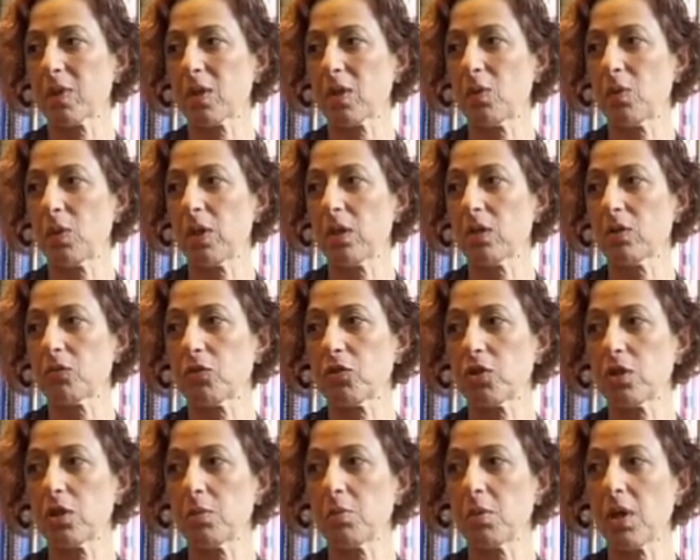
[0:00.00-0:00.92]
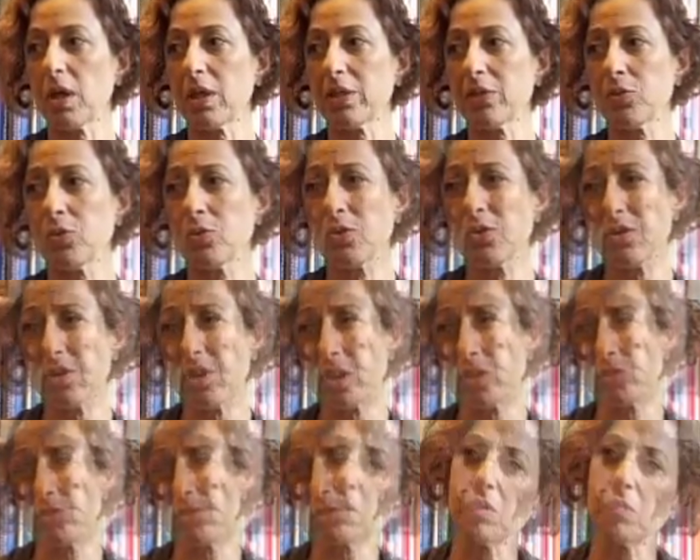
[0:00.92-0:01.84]
Queen of Sheba. I do
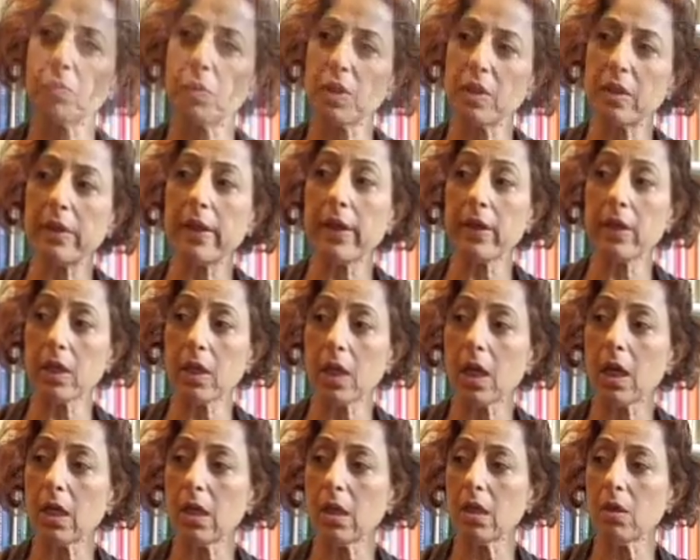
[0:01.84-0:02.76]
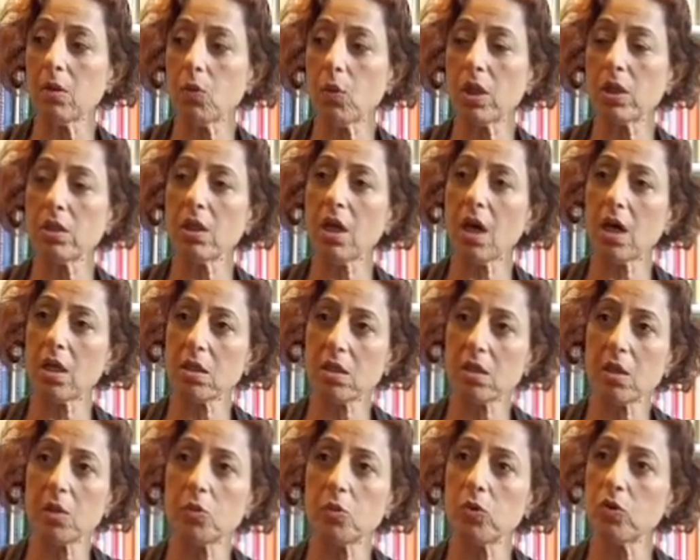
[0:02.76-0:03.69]
touch it, but then again in Wadi
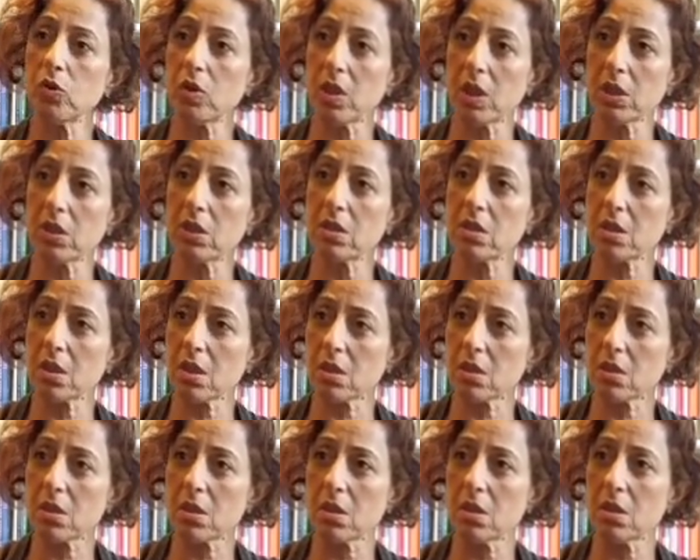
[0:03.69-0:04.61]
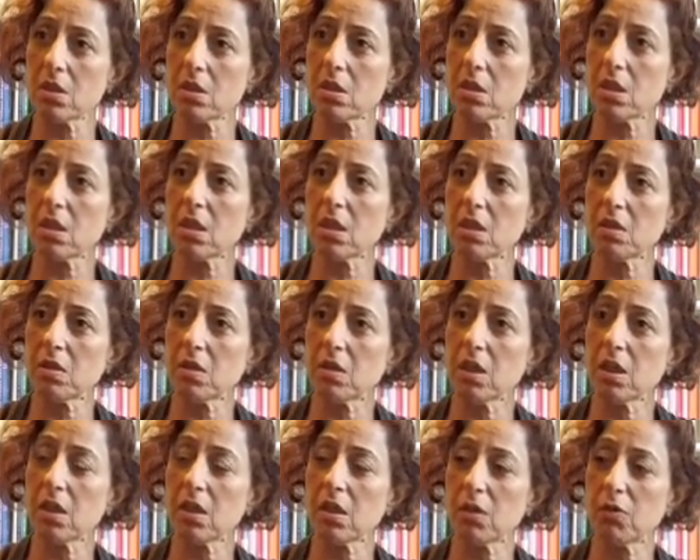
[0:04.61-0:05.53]
Hadramaut I discuss this, and I
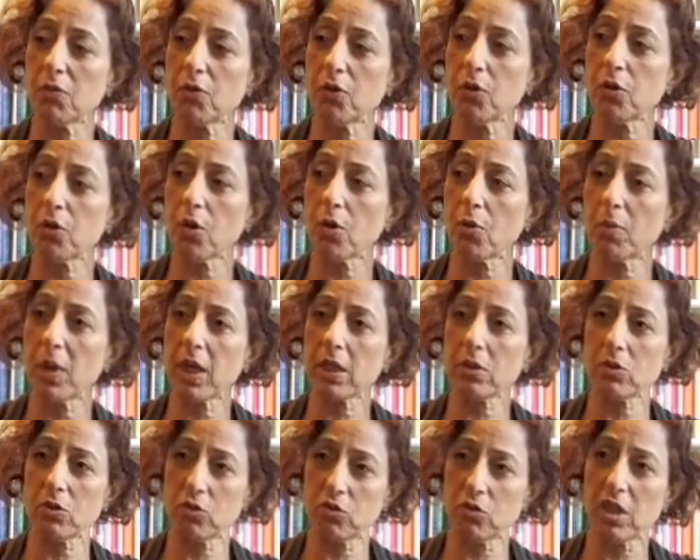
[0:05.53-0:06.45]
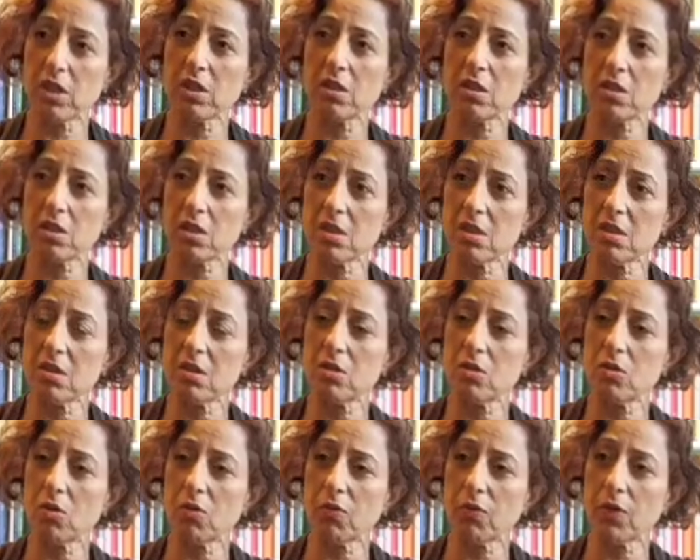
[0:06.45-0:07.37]
think if you go back to
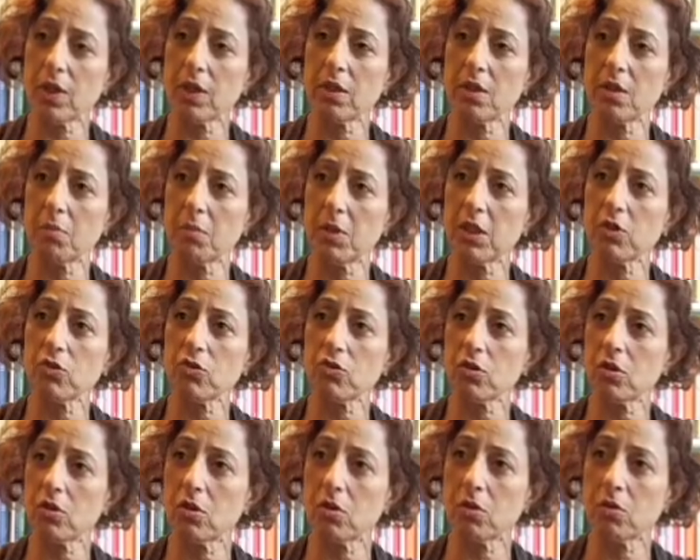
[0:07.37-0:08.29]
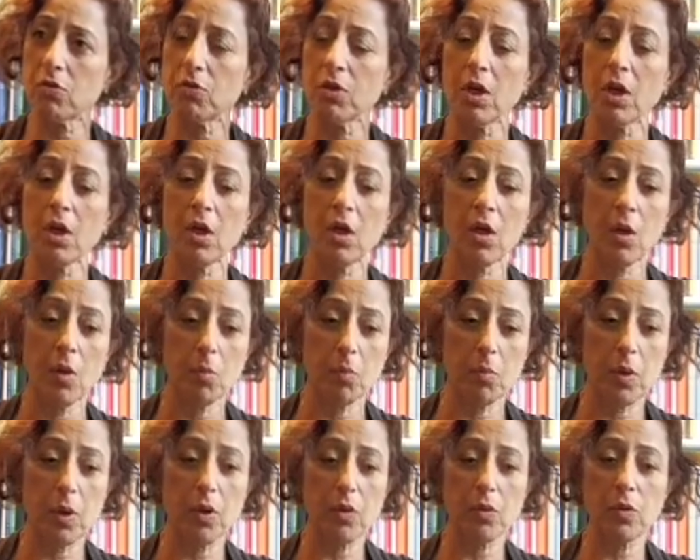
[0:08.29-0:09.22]
Genesis, you'll find the mention of
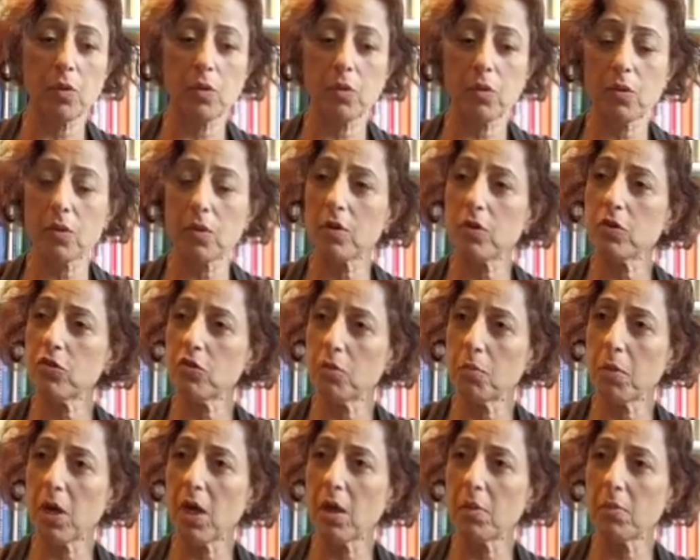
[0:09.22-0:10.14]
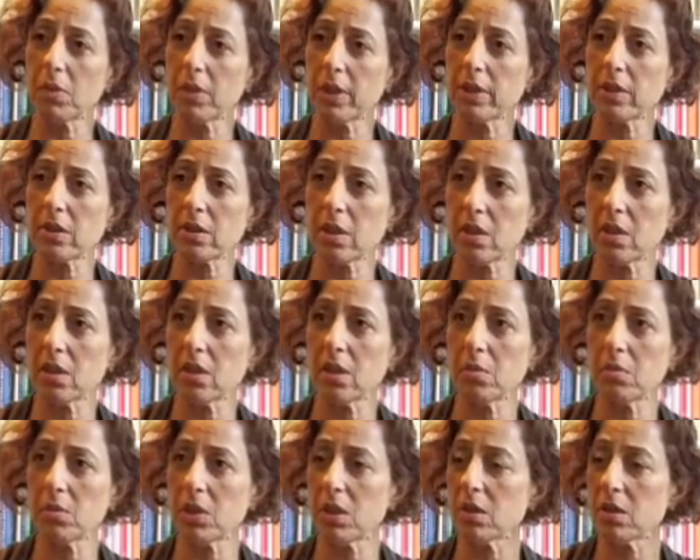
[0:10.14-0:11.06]
both Shibam and
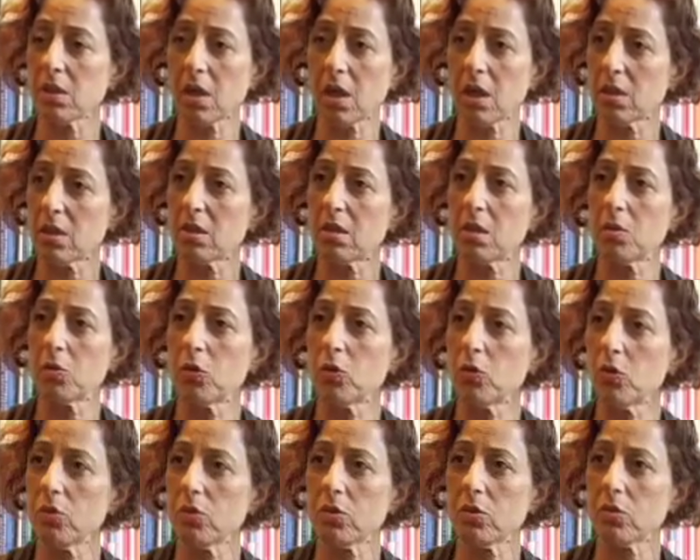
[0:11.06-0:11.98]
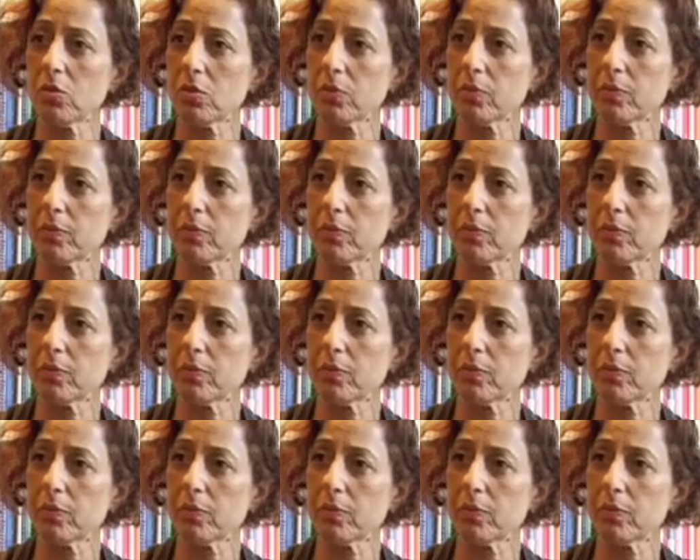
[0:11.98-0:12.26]
Tarim and Hadramaut.